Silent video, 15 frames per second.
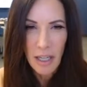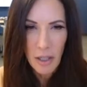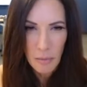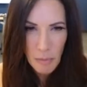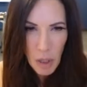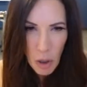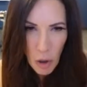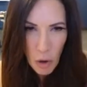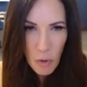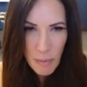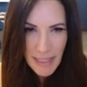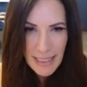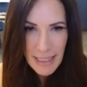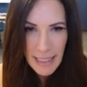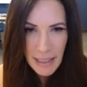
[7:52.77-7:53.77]
and
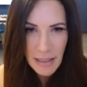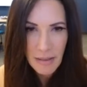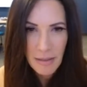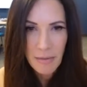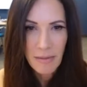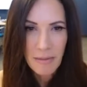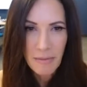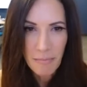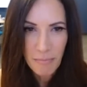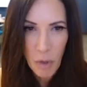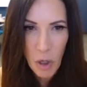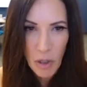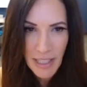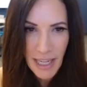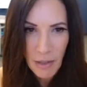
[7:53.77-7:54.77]
home it in
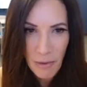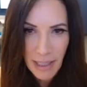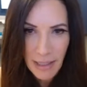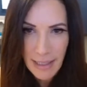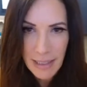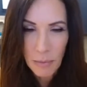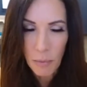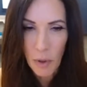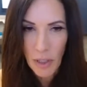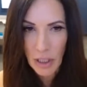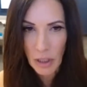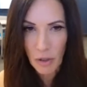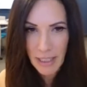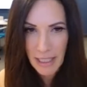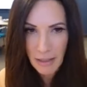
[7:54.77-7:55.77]
more directly to what
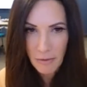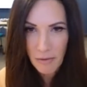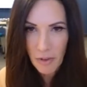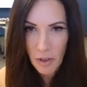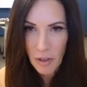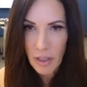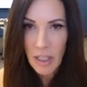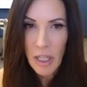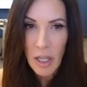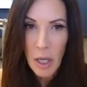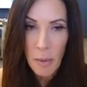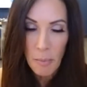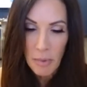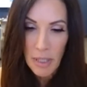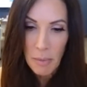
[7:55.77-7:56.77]
you're looking for.
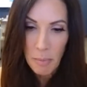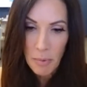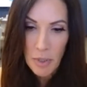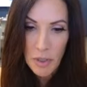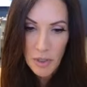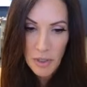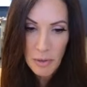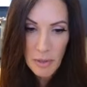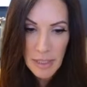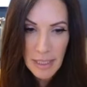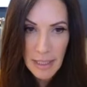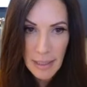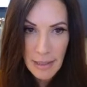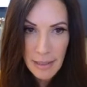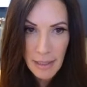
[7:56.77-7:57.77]
But it
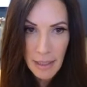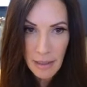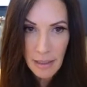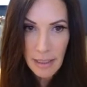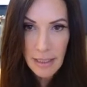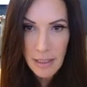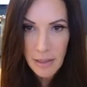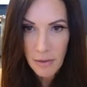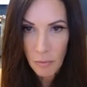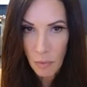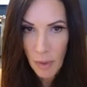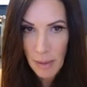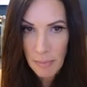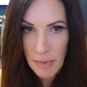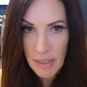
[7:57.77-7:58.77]
produces a list of
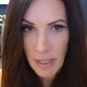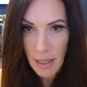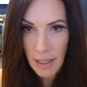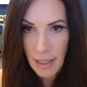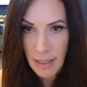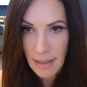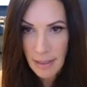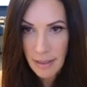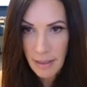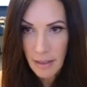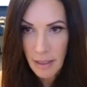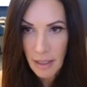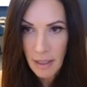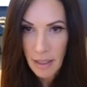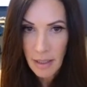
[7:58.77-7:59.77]
websites
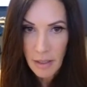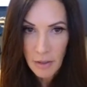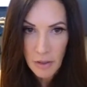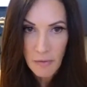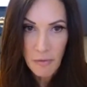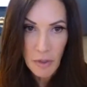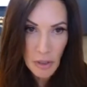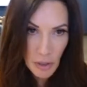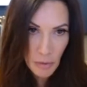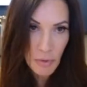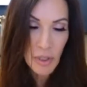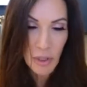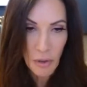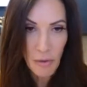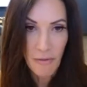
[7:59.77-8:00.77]
for you
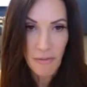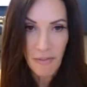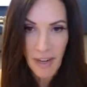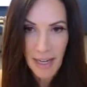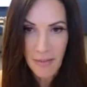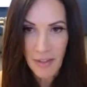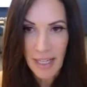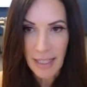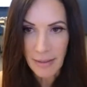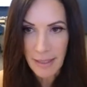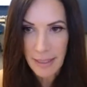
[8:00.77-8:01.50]
to go and find the